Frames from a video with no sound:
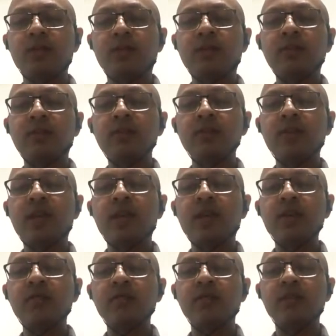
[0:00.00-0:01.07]
In this
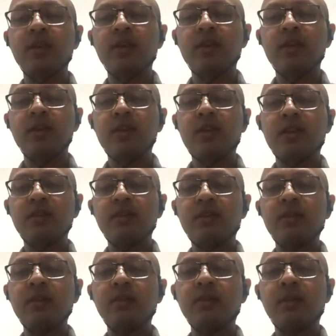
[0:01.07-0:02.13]
age, they are
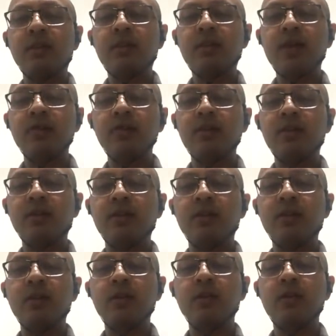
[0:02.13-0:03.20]
simply passing
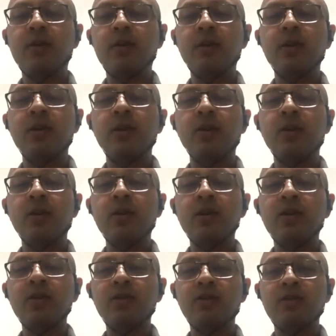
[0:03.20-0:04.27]
for
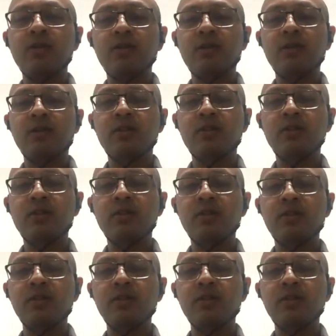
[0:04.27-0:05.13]
religious systems.